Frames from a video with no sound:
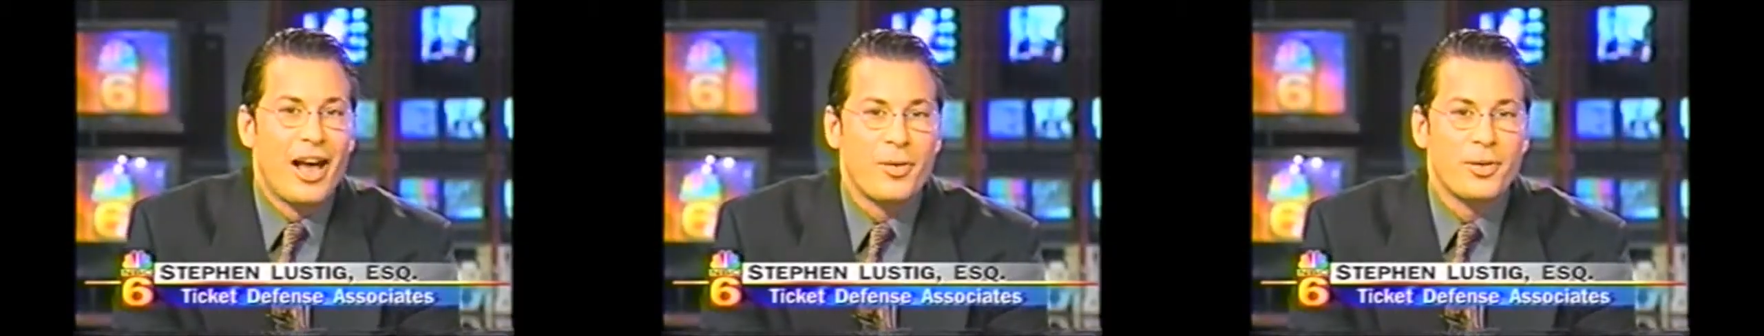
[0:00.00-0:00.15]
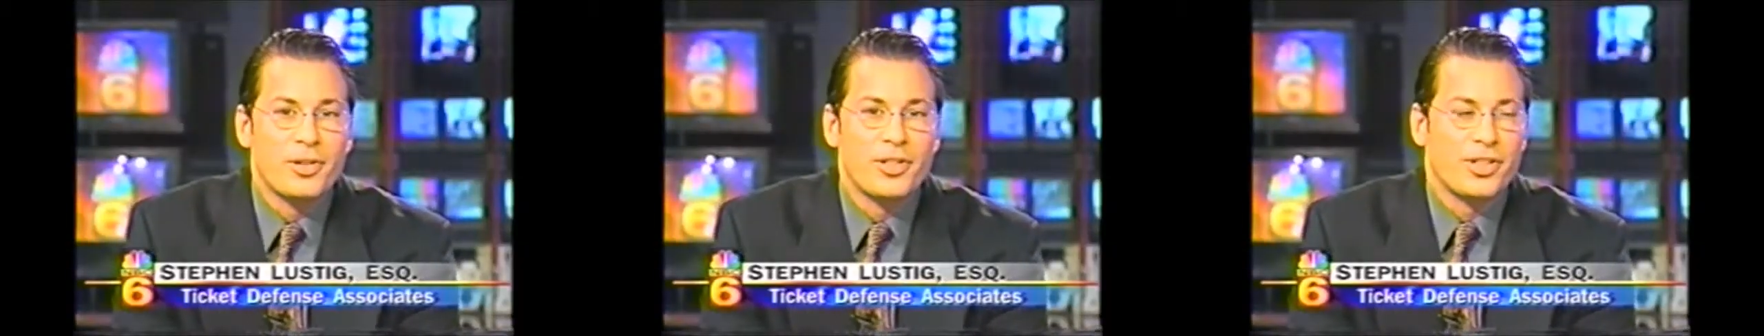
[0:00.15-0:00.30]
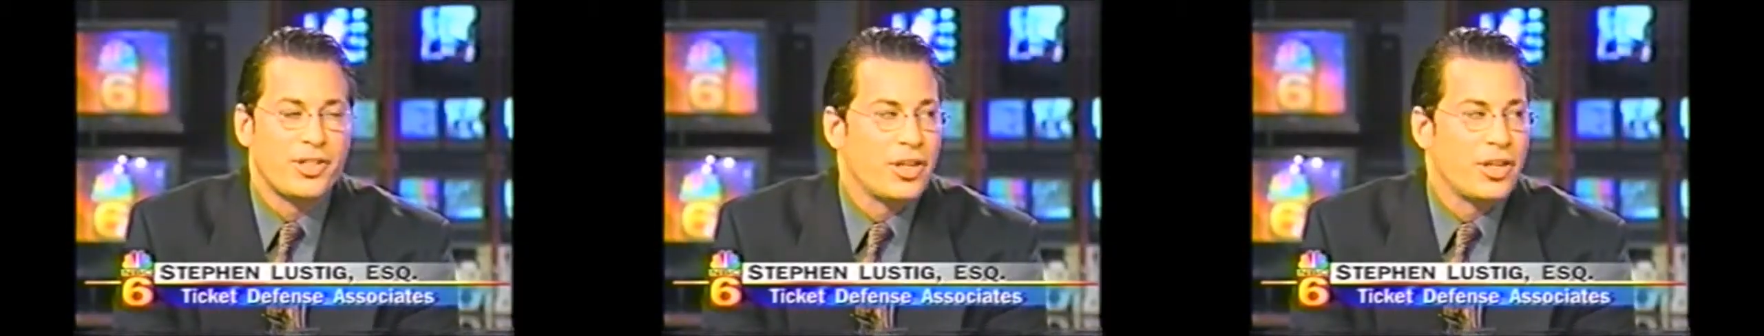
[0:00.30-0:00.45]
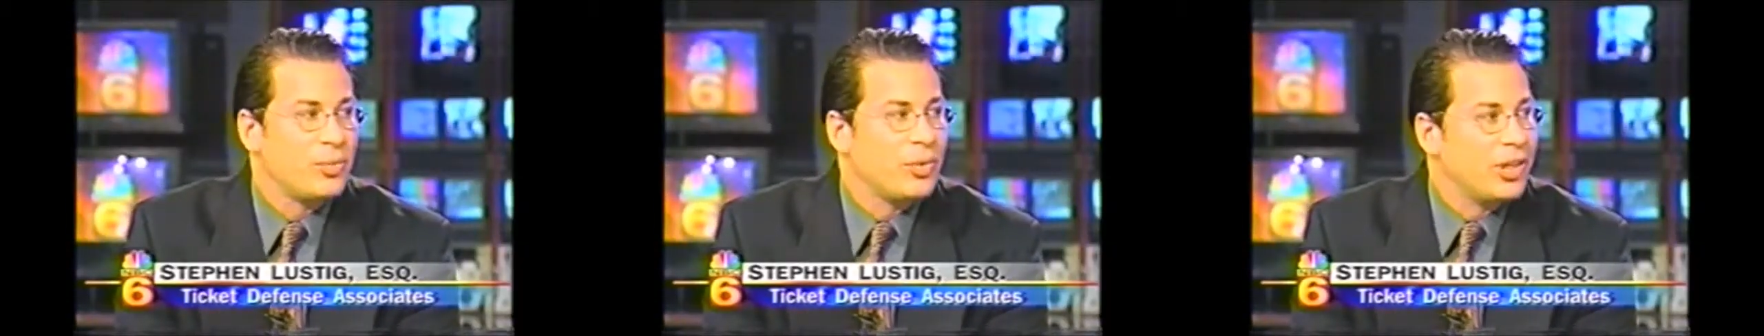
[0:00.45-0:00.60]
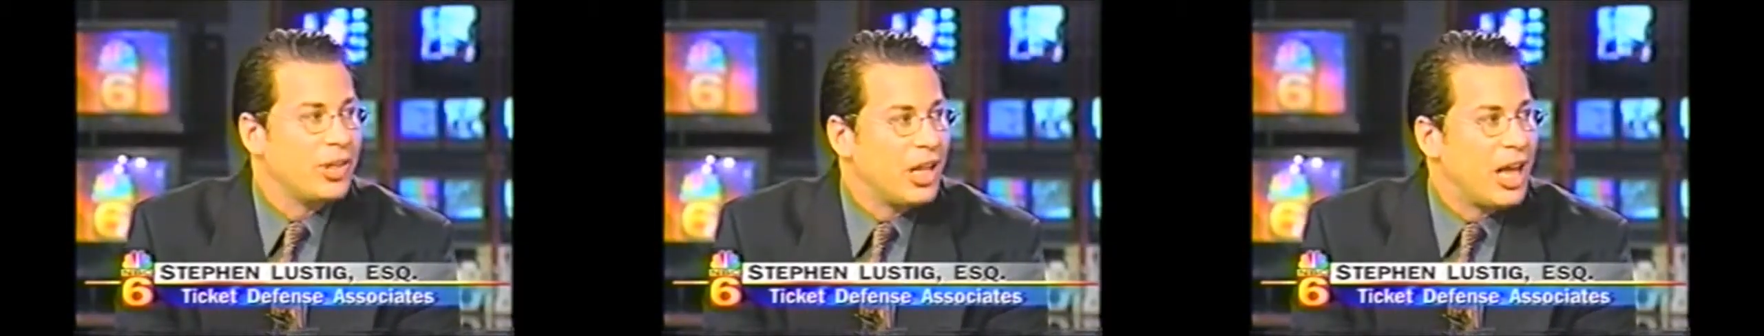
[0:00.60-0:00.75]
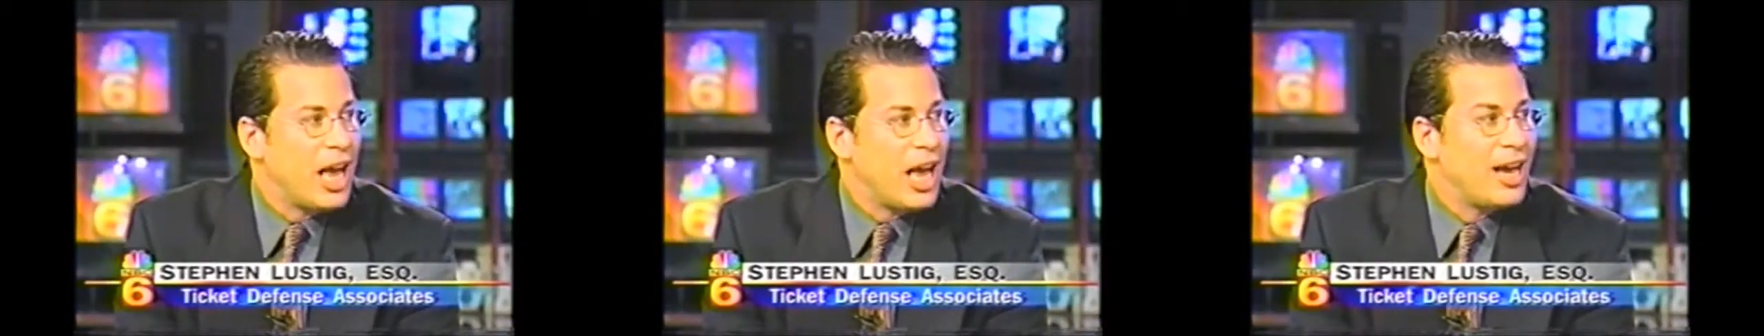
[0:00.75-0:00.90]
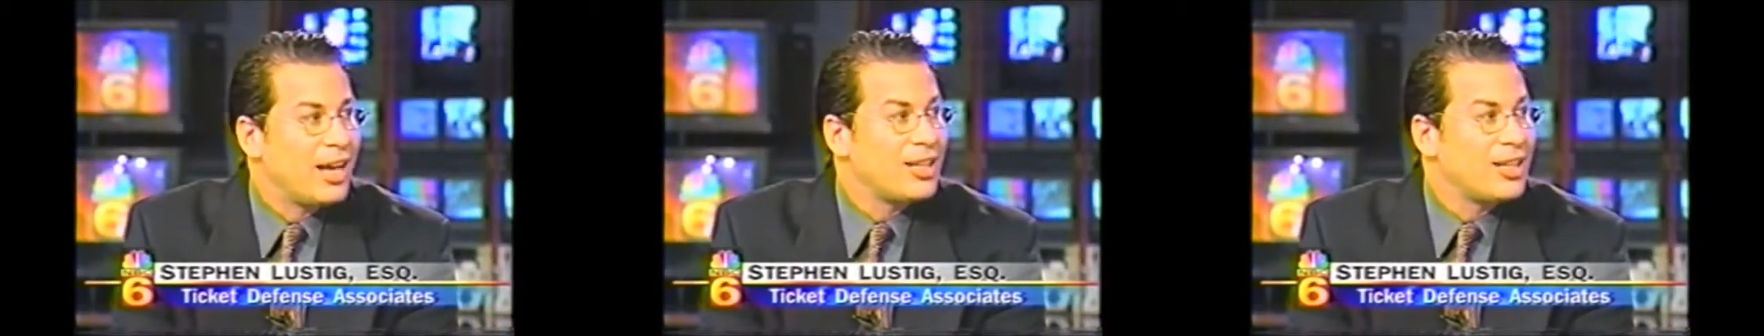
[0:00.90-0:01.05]
I would just say
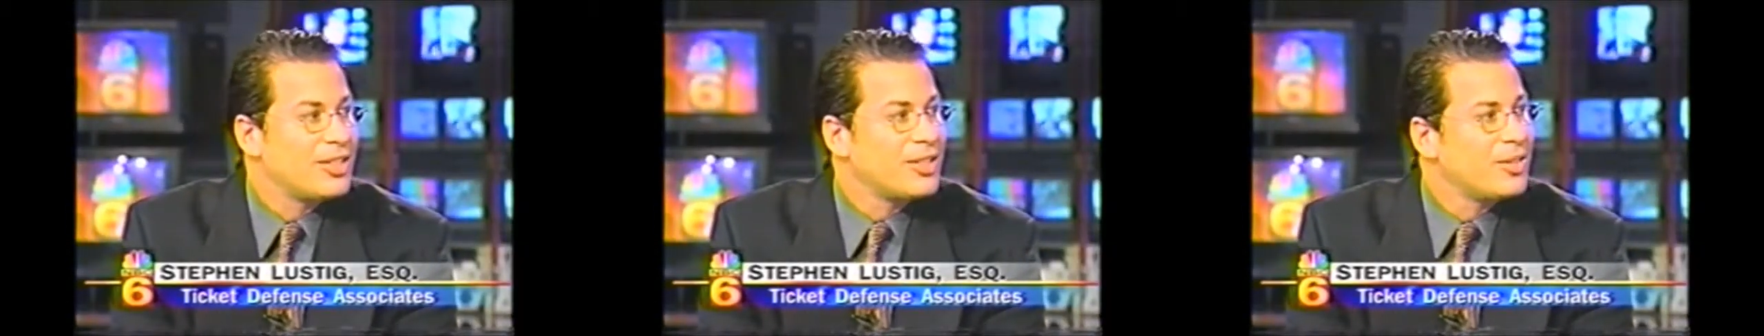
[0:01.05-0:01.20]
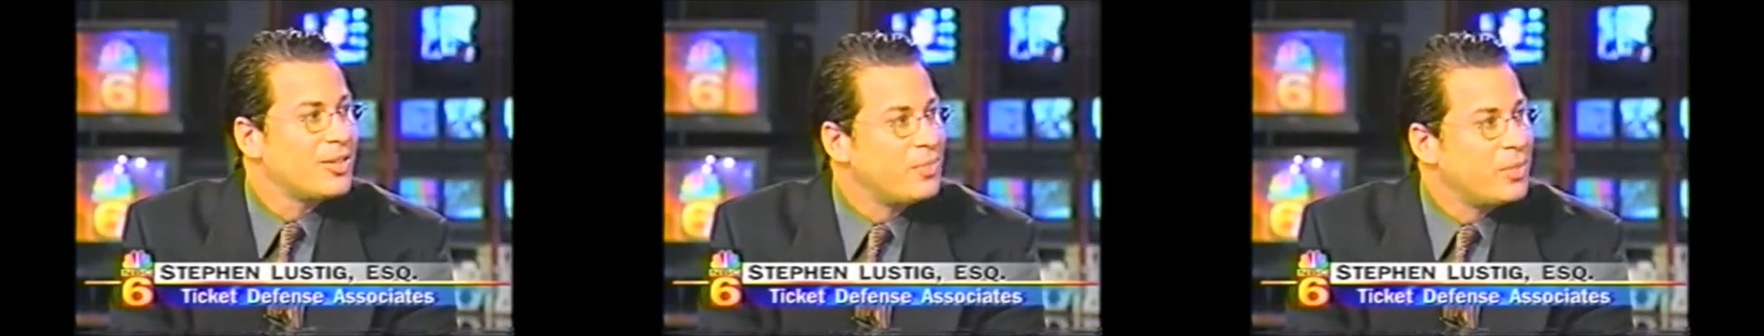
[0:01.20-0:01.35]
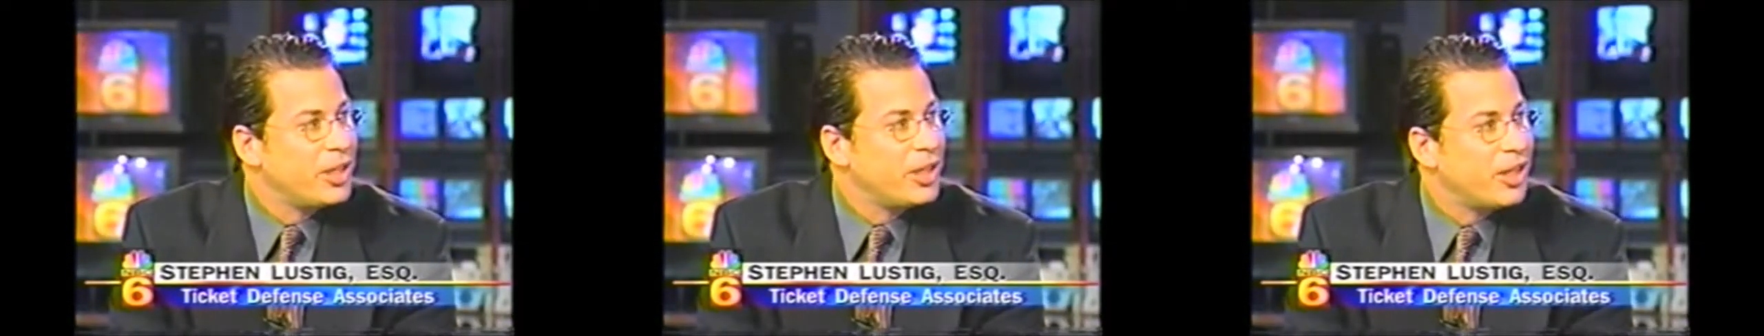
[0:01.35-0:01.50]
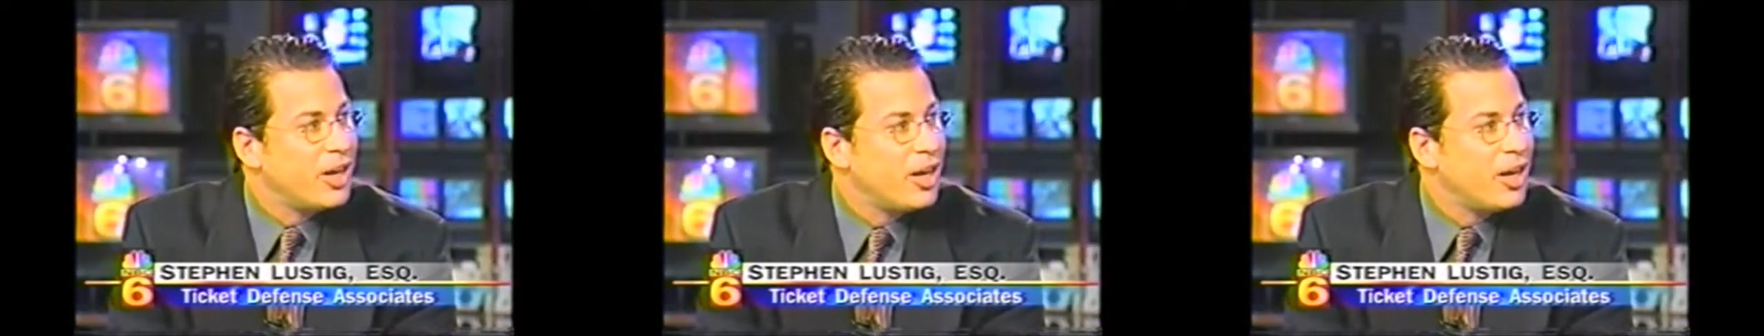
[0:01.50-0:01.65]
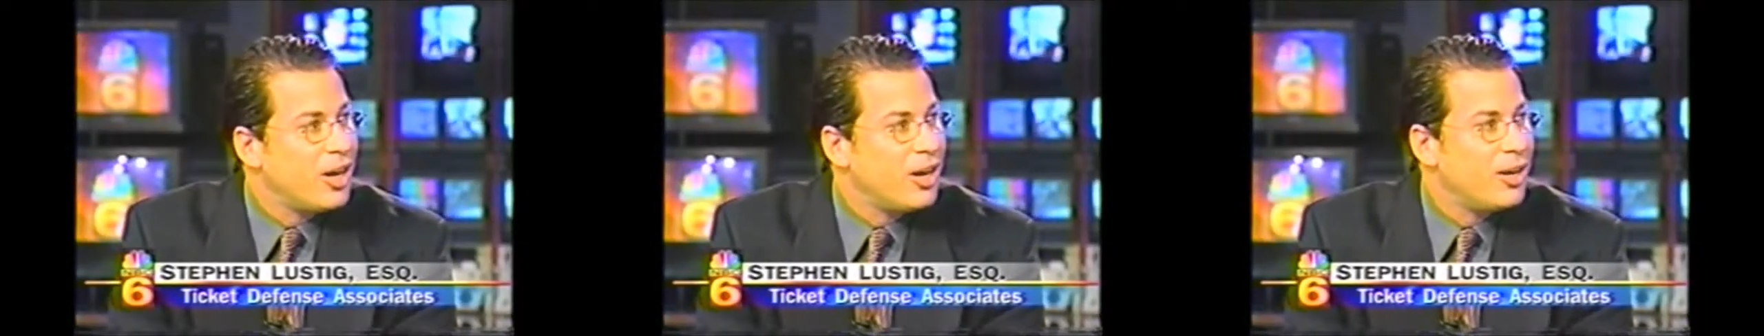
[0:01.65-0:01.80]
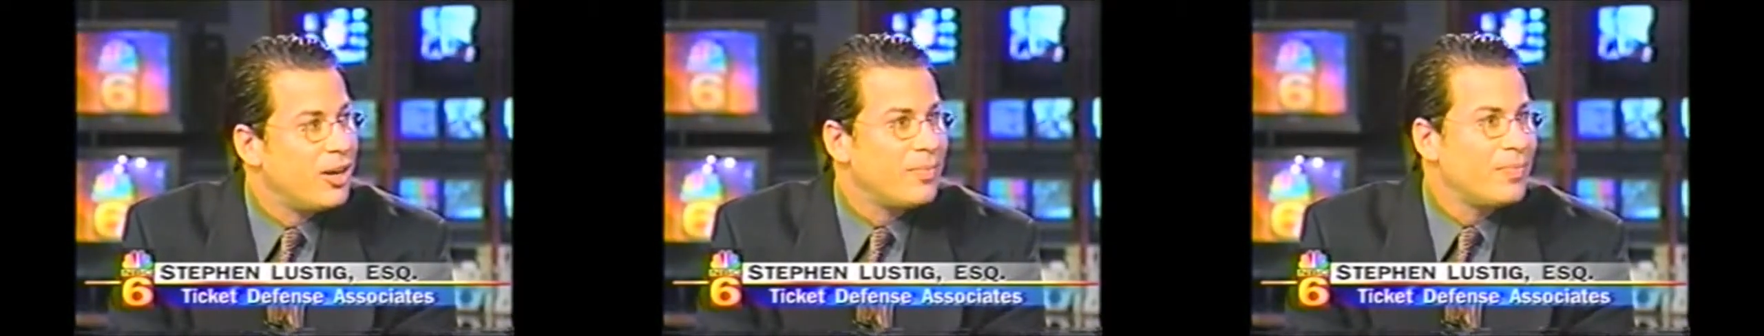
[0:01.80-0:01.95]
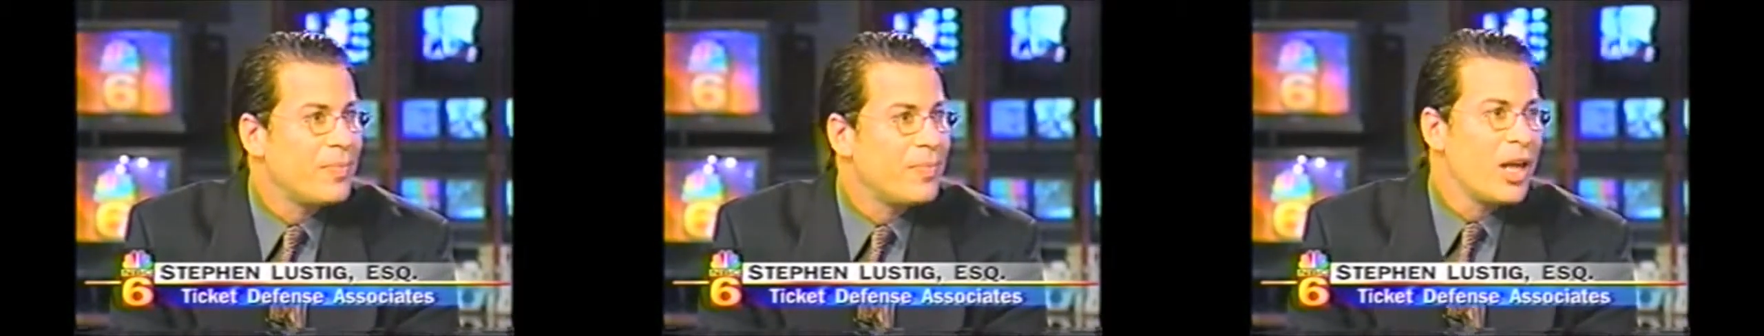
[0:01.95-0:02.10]
relax, be
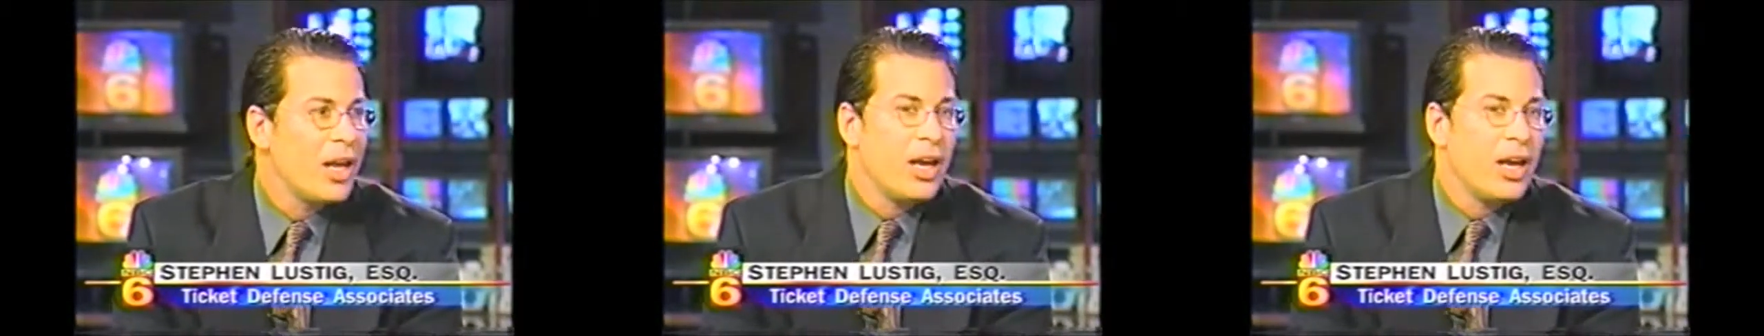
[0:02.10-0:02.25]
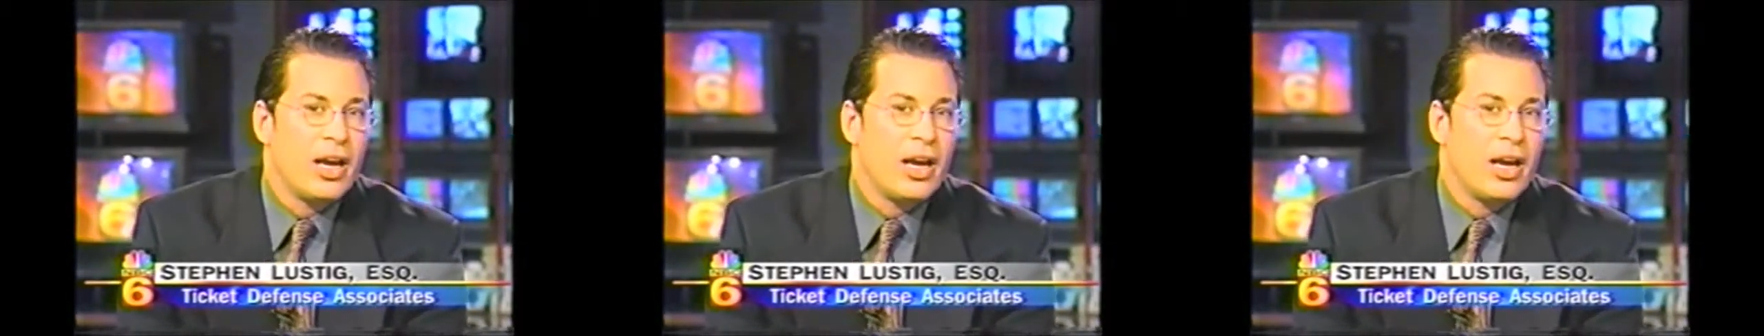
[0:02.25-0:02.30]
calm.